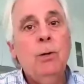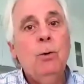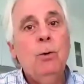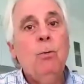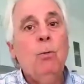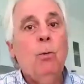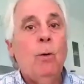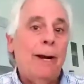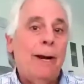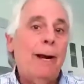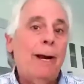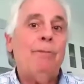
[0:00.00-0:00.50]

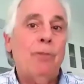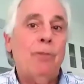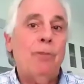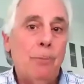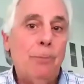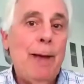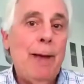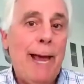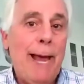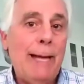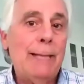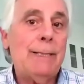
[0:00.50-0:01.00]
whatever
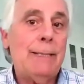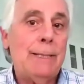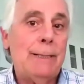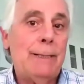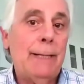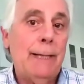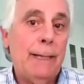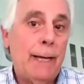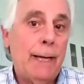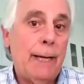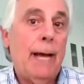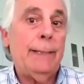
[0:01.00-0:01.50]
banks
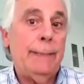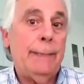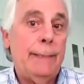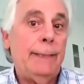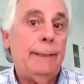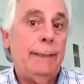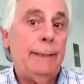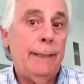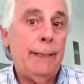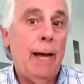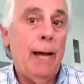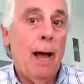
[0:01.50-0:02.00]
did, I
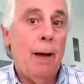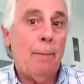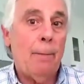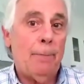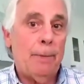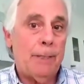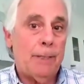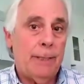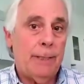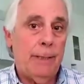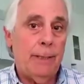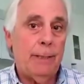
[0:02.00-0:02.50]
did the
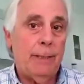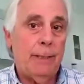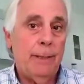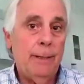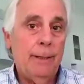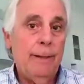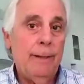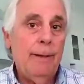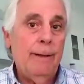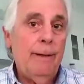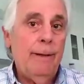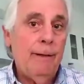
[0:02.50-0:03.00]
opposite.
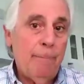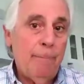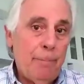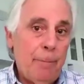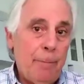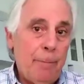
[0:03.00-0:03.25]
If